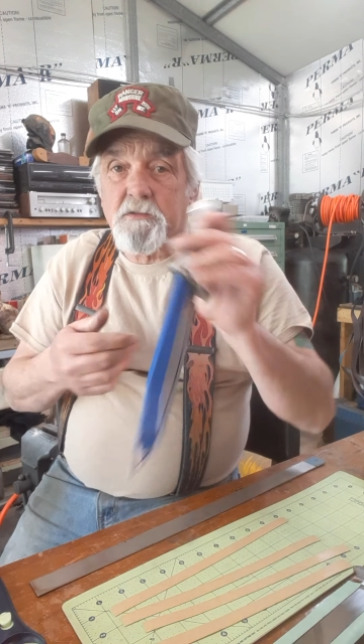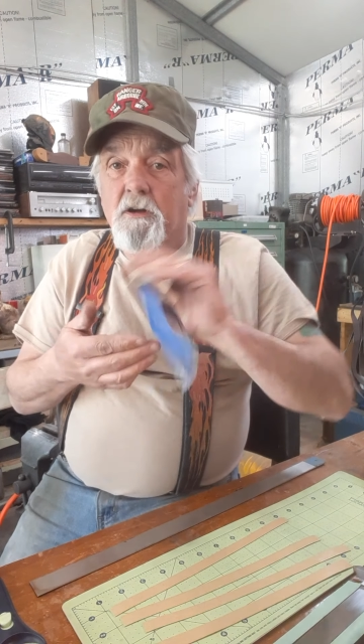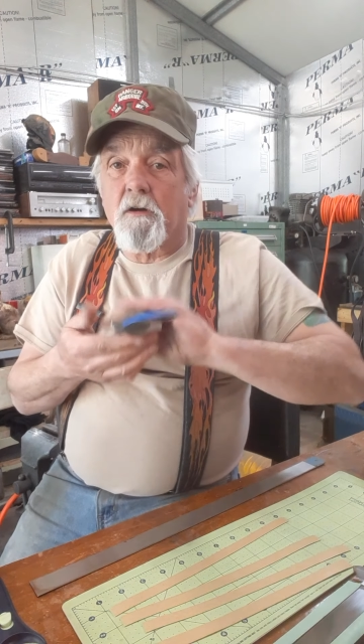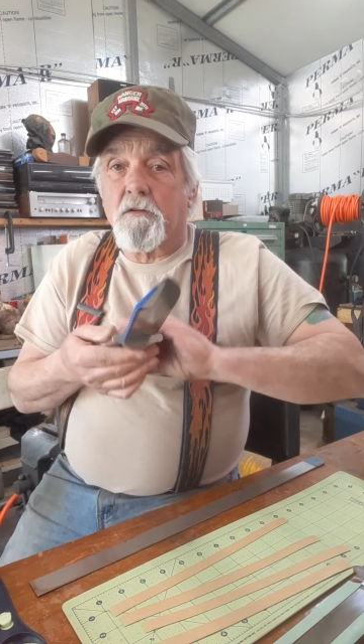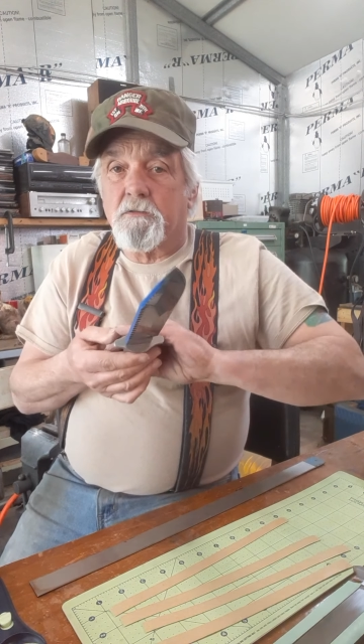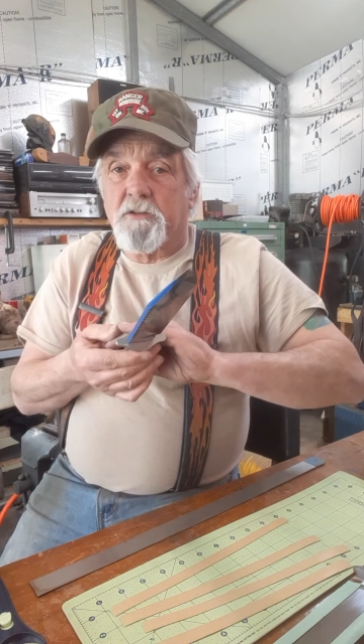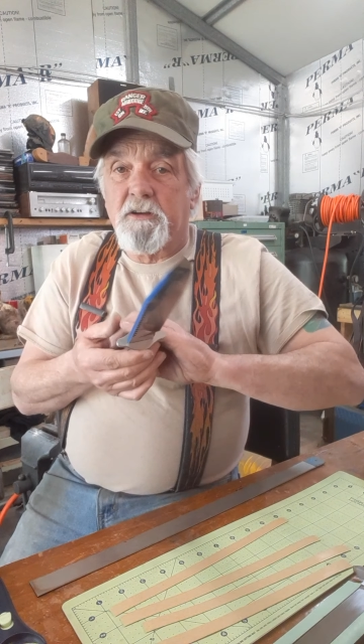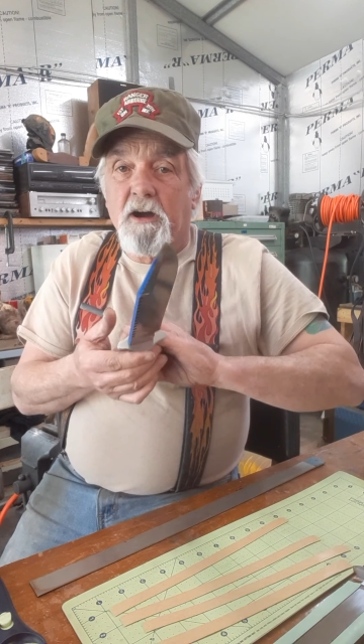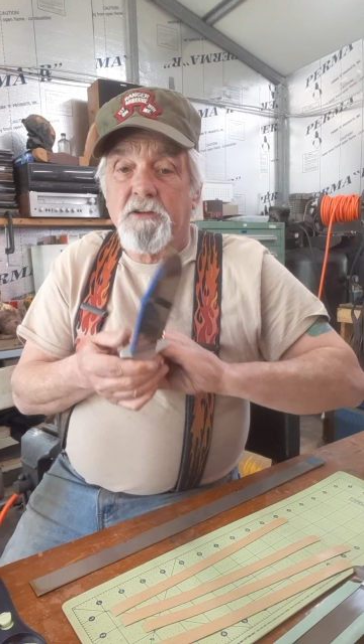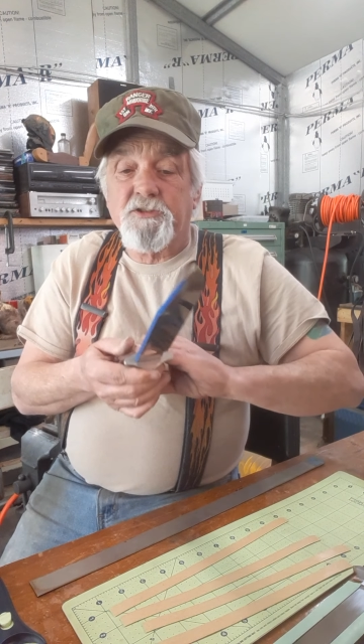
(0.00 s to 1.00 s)
caught on the
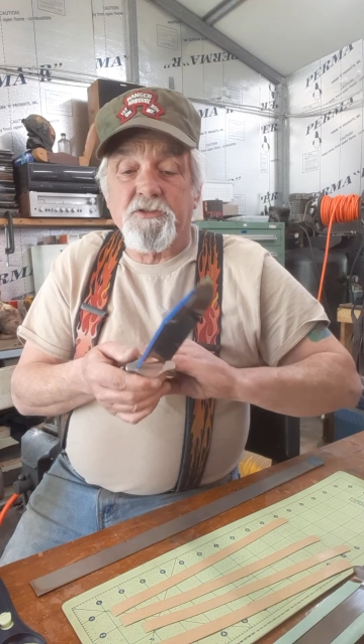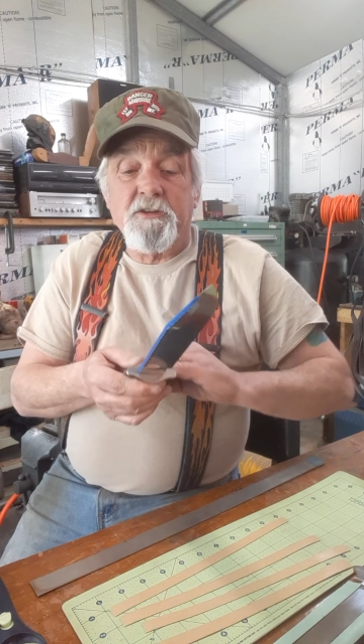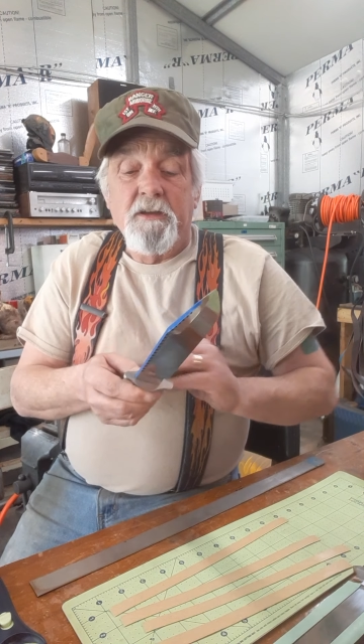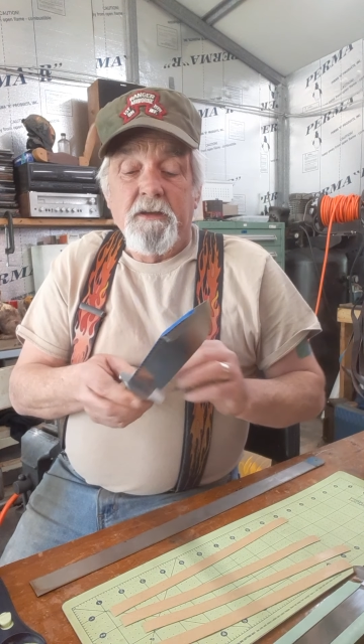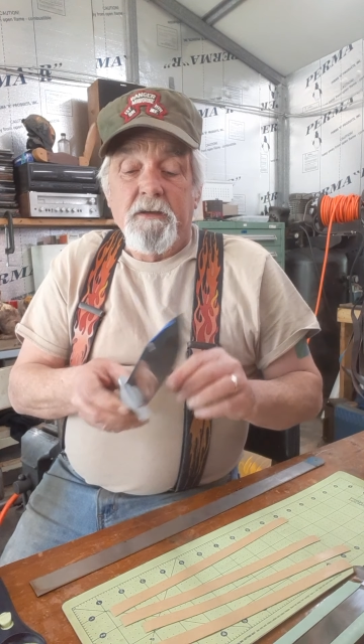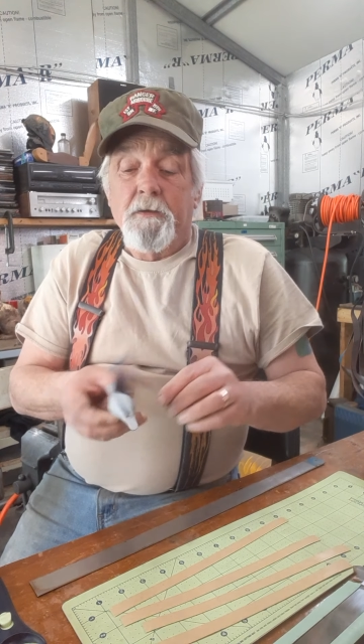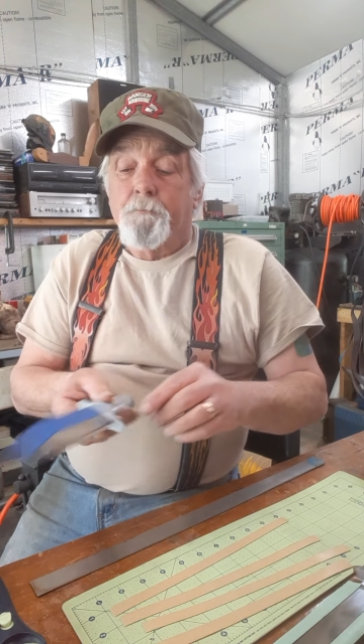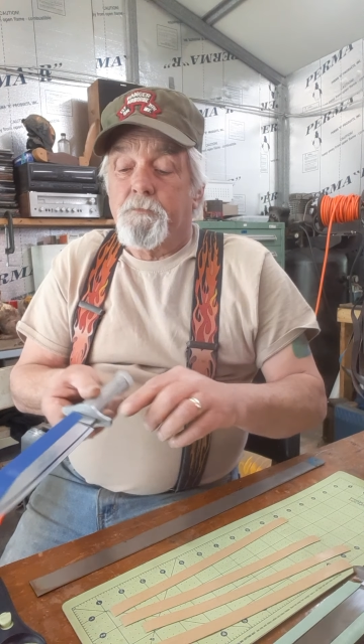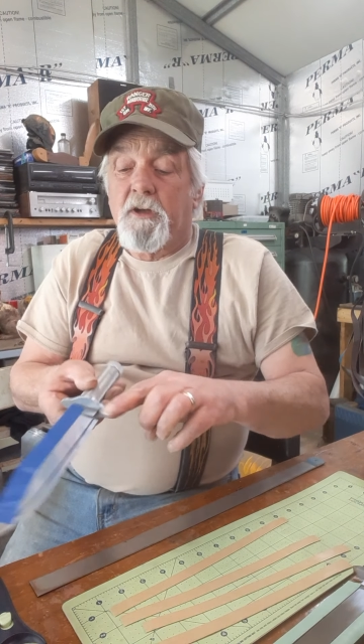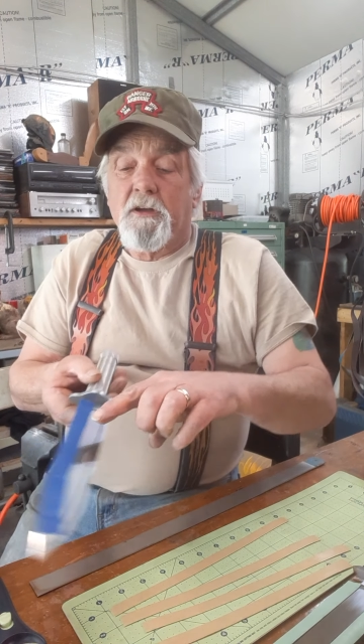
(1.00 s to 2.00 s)
notches.
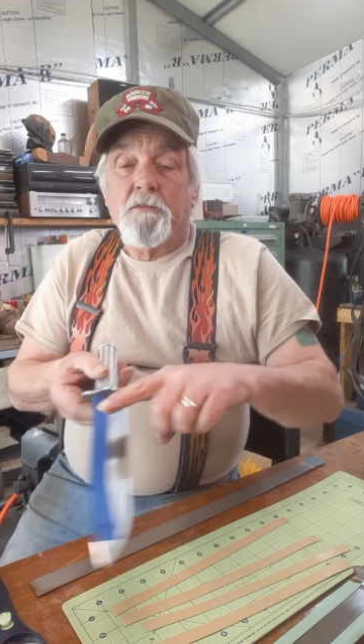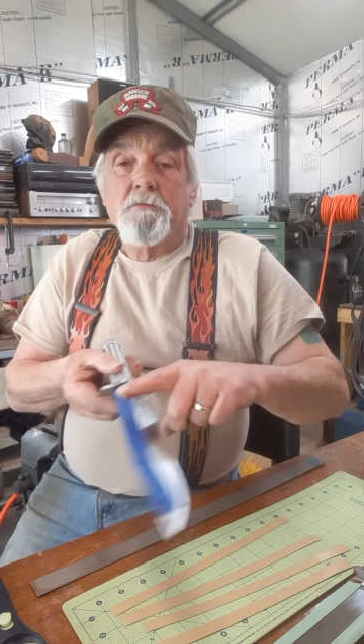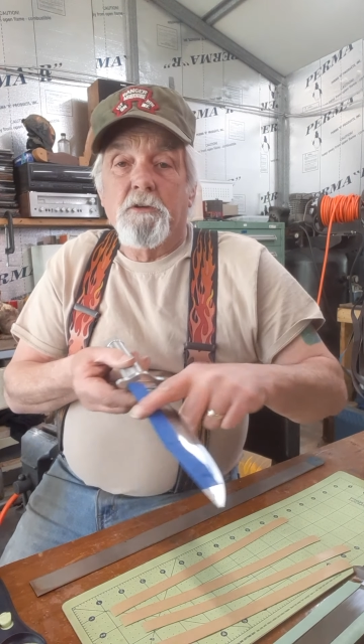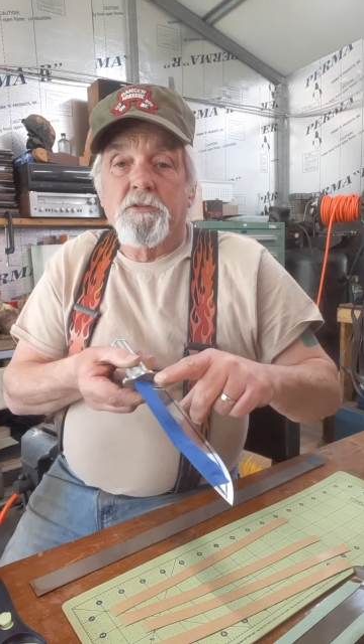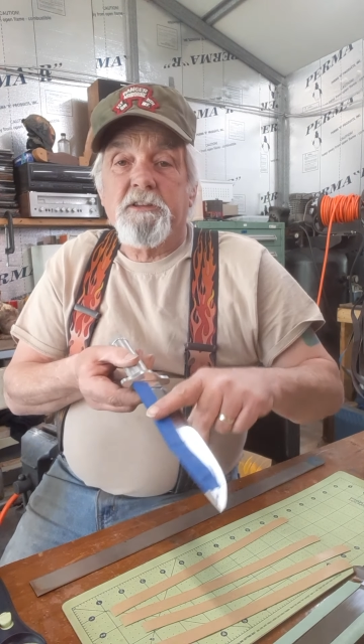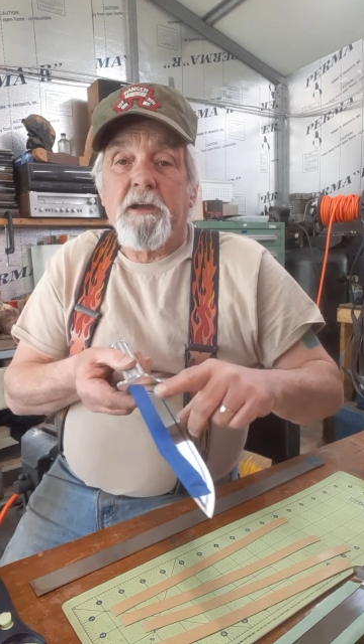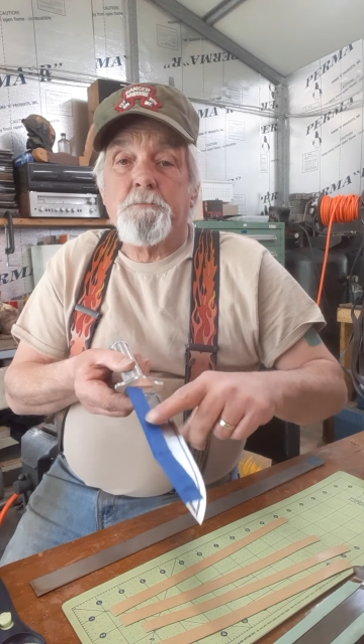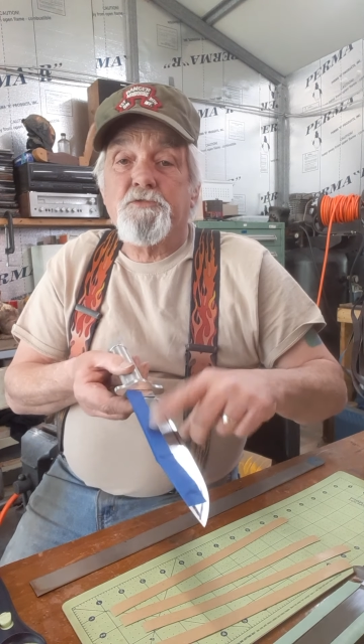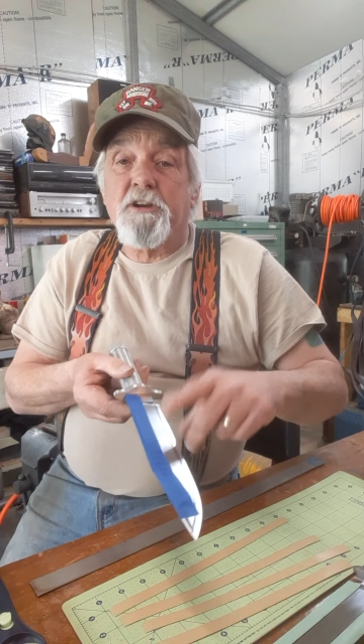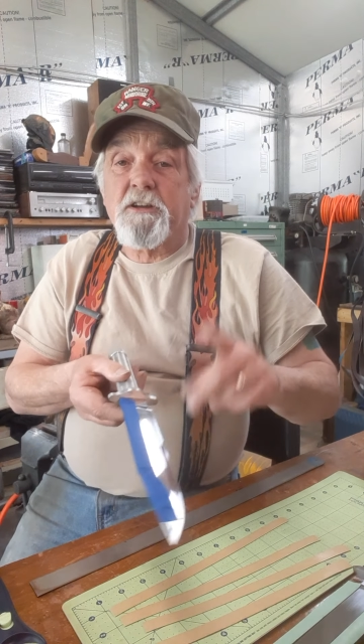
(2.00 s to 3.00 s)
The little
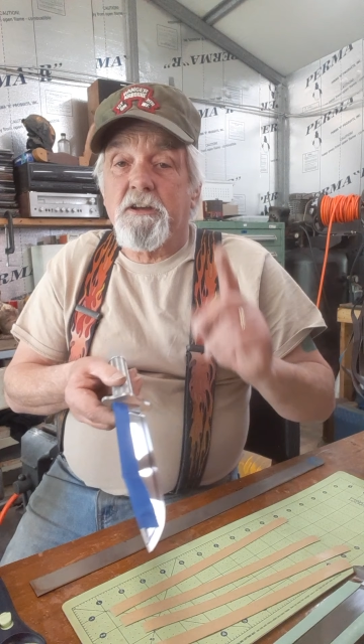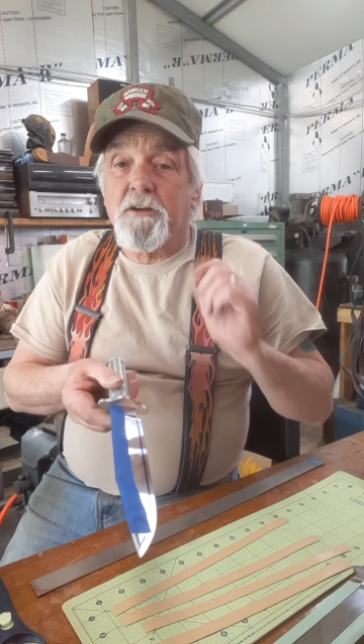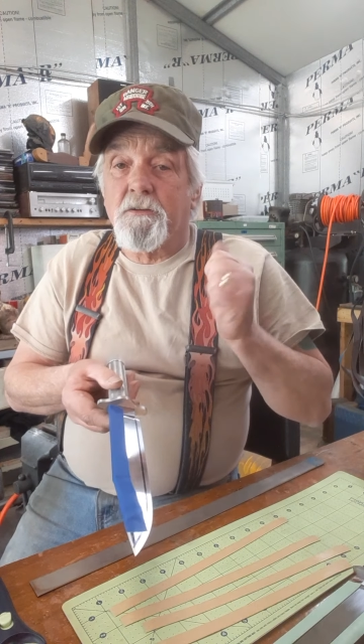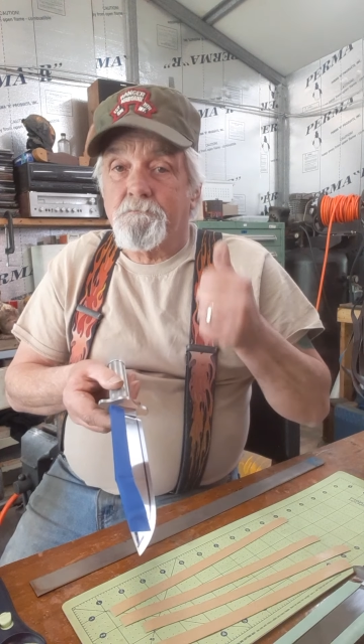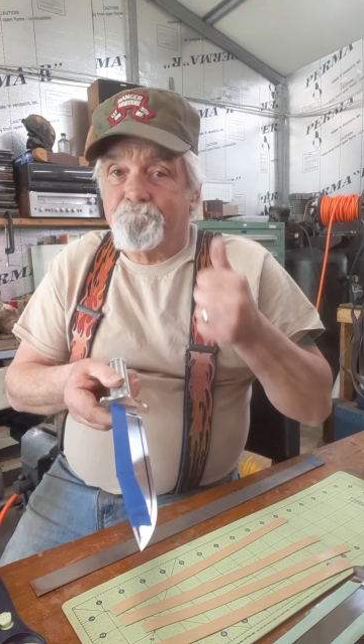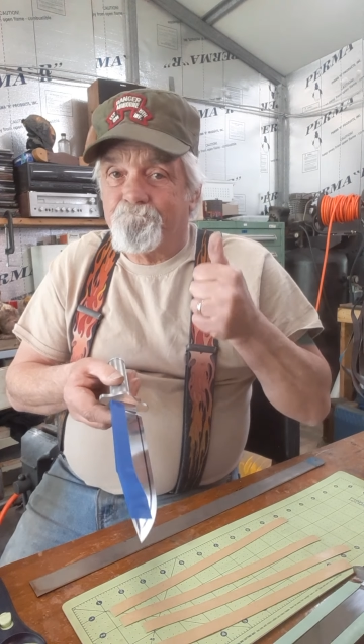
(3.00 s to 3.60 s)
tape trick here,